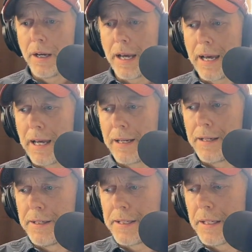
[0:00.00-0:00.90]

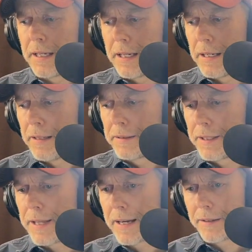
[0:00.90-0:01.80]
And uh,
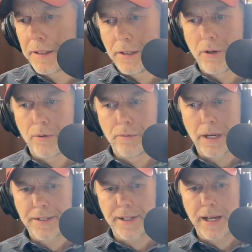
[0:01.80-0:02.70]
to that, you know,
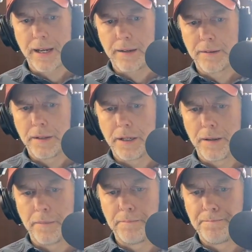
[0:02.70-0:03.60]
I say,
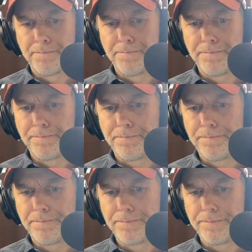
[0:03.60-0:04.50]
um,
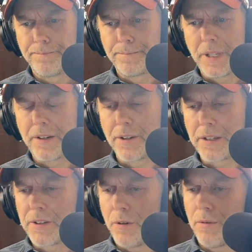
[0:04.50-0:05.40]
you know,
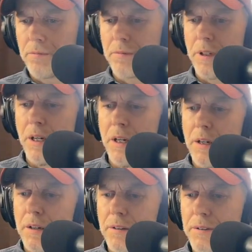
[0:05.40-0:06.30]
like don't
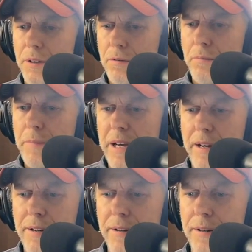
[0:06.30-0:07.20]
don't
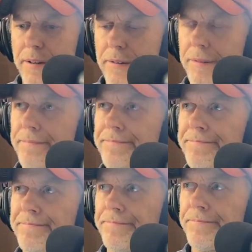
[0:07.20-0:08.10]
make.
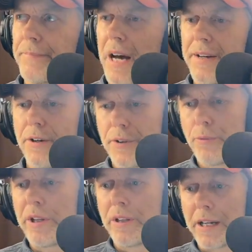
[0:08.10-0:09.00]
I know
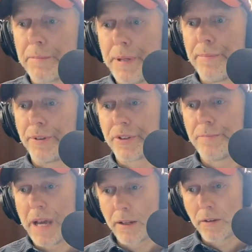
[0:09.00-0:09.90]
that we elect people to
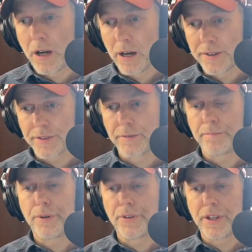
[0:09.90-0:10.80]
make laws
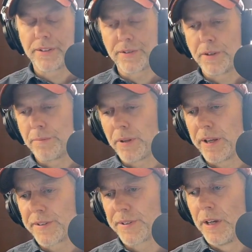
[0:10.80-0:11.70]
and put things into
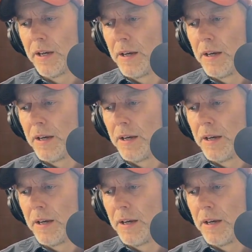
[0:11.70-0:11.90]
place,